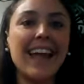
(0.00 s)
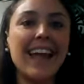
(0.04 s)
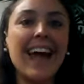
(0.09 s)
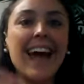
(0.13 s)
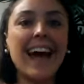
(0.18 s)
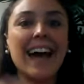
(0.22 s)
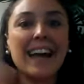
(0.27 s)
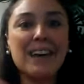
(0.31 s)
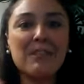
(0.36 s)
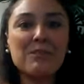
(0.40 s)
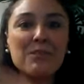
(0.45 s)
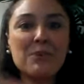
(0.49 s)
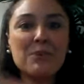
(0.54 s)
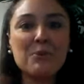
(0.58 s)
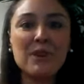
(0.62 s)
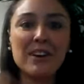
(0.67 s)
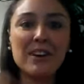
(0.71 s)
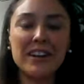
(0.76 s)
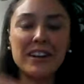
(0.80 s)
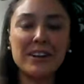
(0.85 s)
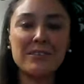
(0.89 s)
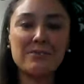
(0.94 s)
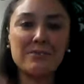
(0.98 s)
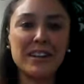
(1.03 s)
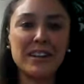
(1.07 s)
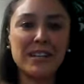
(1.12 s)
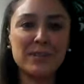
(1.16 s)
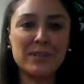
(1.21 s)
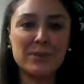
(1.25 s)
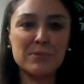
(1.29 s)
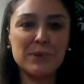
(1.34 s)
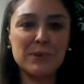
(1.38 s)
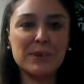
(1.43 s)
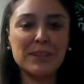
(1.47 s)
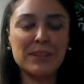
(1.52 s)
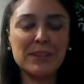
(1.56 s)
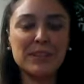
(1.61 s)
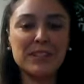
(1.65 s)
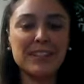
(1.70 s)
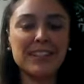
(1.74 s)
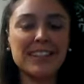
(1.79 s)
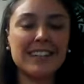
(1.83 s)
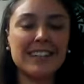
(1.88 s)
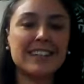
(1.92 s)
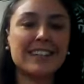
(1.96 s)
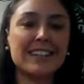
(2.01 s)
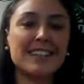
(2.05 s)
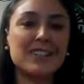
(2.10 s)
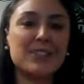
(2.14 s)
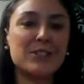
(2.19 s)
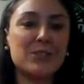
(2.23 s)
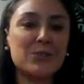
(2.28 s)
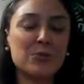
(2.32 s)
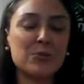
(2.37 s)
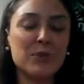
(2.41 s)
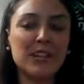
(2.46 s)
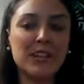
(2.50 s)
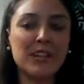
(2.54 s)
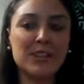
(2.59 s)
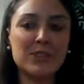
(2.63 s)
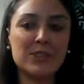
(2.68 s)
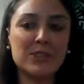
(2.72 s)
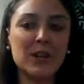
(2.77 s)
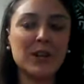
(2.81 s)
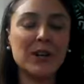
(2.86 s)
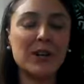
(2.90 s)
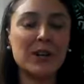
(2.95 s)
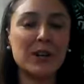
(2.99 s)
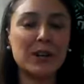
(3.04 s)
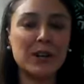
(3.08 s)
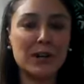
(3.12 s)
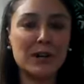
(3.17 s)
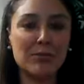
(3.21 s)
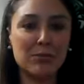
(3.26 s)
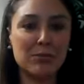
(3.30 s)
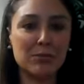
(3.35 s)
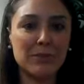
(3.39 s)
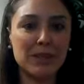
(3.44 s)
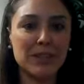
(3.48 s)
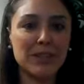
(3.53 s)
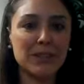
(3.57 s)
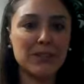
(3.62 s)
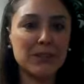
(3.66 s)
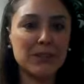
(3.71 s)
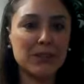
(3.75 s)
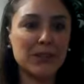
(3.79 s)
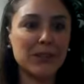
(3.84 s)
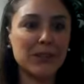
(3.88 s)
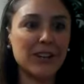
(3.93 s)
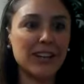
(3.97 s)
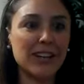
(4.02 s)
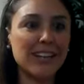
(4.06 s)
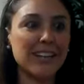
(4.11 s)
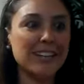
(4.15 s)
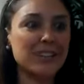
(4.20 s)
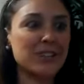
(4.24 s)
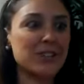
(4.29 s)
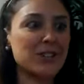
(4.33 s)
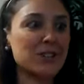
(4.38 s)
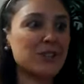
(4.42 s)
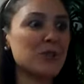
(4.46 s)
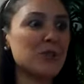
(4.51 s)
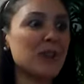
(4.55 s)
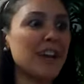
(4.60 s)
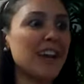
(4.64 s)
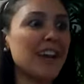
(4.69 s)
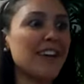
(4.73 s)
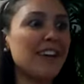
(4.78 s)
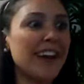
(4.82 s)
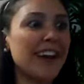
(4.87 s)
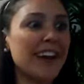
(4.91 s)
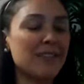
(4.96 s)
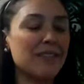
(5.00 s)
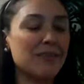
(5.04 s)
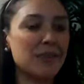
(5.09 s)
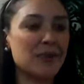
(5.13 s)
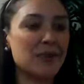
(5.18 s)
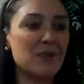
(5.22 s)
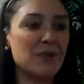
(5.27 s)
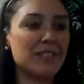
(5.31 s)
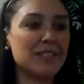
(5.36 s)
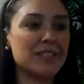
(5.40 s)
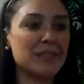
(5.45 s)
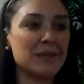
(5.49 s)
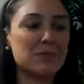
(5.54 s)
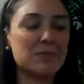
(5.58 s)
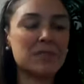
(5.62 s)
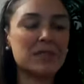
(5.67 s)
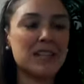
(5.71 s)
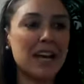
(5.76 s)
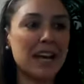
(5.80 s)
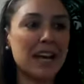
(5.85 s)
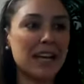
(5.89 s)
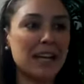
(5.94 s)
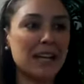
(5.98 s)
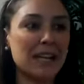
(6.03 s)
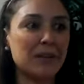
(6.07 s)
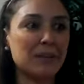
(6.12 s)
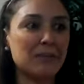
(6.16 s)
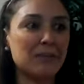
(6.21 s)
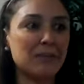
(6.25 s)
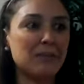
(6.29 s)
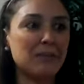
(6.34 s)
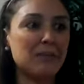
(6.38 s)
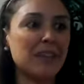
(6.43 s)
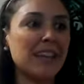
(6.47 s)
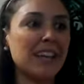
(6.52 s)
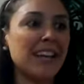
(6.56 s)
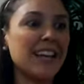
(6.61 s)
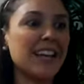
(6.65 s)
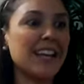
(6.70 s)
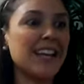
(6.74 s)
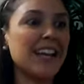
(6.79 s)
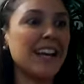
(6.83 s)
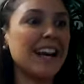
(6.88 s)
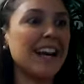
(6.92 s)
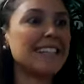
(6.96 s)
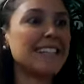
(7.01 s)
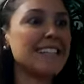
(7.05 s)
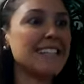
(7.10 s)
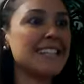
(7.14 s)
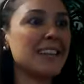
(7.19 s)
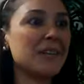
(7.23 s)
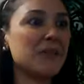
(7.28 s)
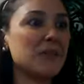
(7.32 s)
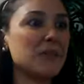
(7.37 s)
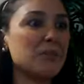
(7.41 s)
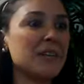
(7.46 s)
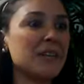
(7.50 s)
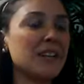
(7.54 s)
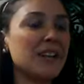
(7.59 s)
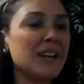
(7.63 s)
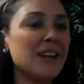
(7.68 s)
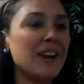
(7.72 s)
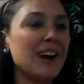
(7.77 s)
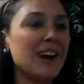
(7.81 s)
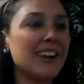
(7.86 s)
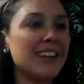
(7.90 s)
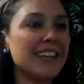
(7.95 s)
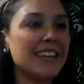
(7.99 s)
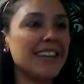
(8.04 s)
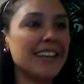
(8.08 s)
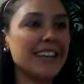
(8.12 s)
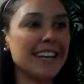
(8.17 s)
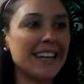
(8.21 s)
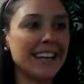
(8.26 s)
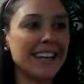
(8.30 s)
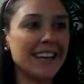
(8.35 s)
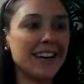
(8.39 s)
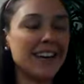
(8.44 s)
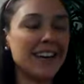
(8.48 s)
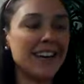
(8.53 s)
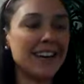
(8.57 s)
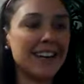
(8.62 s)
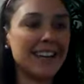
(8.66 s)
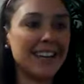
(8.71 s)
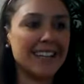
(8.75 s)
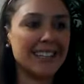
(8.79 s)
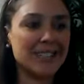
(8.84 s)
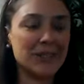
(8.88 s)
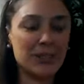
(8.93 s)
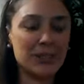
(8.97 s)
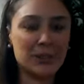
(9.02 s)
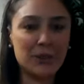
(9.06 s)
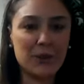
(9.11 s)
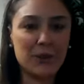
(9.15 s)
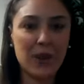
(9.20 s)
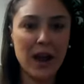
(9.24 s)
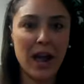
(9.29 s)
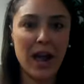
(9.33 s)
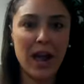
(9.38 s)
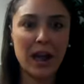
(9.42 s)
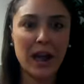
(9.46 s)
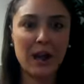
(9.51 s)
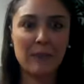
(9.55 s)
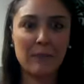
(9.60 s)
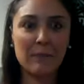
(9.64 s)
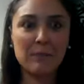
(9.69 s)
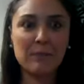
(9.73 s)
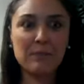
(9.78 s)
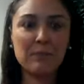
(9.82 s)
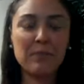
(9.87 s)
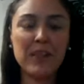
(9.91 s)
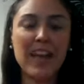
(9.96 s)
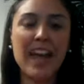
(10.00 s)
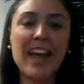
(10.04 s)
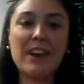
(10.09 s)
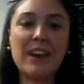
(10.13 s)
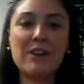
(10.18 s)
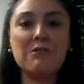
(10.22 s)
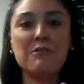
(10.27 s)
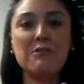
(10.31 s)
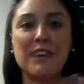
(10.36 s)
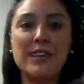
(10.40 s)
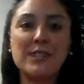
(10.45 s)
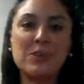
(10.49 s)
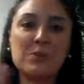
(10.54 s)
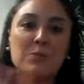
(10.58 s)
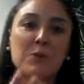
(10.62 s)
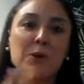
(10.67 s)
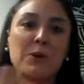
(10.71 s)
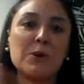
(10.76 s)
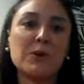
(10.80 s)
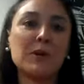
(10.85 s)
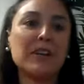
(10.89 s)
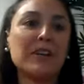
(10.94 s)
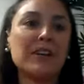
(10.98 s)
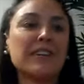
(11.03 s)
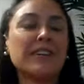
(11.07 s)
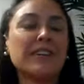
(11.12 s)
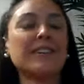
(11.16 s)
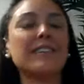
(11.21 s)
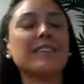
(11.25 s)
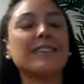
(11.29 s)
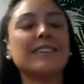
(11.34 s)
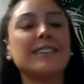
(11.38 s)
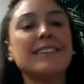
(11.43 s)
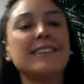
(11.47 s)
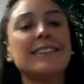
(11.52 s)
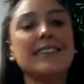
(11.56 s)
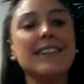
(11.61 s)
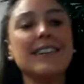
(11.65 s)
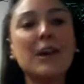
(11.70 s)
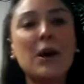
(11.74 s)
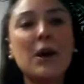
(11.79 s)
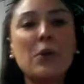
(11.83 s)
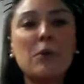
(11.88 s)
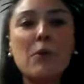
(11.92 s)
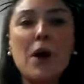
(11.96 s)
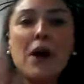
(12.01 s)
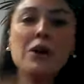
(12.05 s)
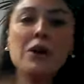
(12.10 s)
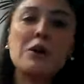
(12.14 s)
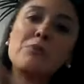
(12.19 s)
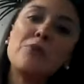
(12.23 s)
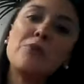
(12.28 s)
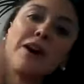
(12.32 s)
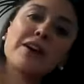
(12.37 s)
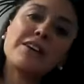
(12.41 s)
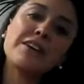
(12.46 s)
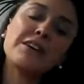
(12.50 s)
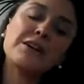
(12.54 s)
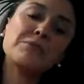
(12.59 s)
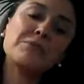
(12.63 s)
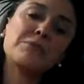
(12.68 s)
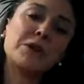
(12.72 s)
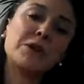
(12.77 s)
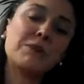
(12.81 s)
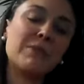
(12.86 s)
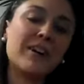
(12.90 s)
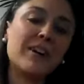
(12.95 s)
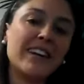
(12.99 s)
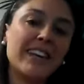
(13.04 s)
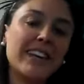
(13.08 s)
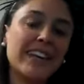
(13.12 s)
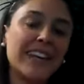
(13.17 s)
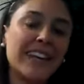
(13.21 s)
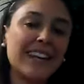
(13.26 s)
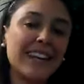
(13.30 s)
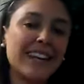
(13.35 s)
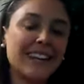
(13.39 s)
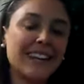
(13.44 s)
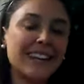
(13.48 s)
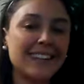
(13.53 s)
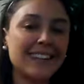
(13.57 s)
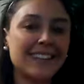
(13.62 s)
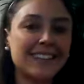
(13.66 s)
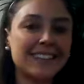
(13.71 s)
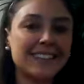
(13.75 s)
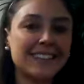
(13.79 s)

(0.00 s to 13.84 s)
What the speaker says: Hi, everyone on Facebook. Just wanted to start a couple minutes early just to allow everyone some time. I see everybody logging in on Instagram and on Facebook. Welcome, welcome. Come on in.